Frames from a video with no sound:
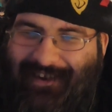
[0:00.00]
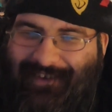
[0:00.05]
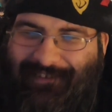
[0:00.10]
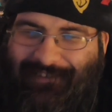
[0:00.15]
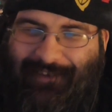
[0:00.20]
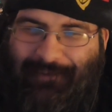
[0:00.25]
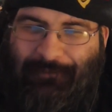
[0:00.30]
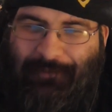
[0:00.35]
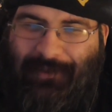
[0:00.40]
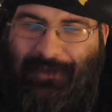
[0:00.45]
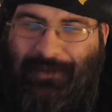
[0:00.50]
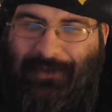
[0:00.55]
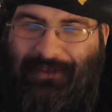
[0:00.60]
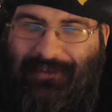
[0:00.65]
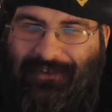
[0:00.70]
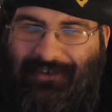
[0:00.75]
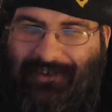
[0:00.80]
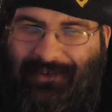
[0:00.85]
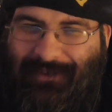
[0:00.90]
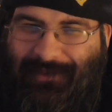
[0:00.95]
as simple as it
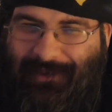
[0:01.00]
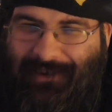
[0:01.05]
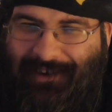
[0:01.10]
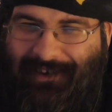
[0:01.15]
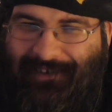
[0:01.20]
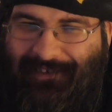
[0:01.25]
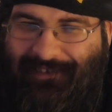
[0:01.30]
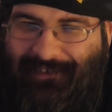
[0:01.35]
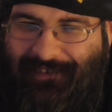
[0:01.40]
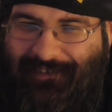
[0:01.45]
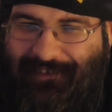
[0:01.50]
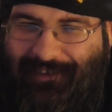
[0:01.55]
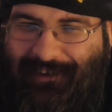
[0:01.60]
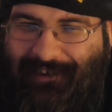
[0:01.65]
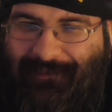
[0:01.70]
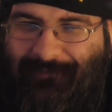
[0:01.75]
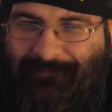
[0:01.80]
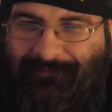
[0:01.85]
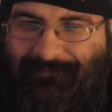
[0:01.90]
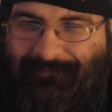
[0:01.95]
looks, huh,
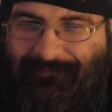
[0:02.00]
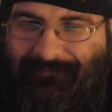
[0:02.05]
Sunset?